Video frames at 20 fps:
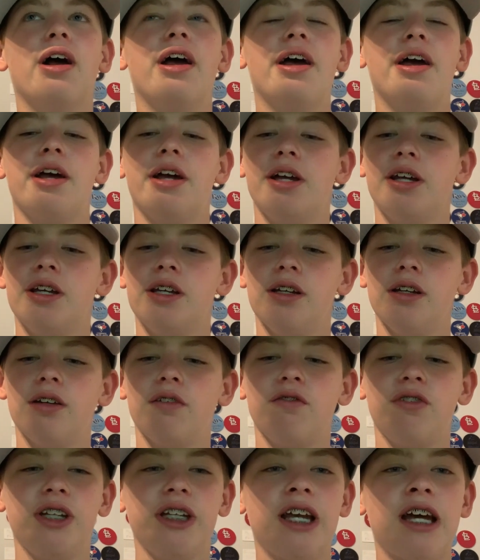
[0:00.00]
a
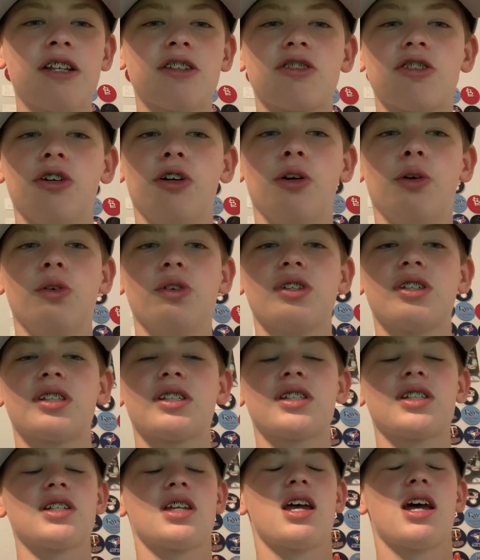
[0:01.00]

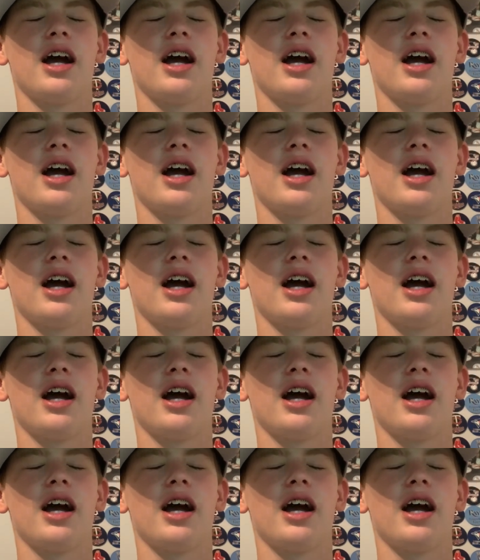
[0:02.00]
Vientos,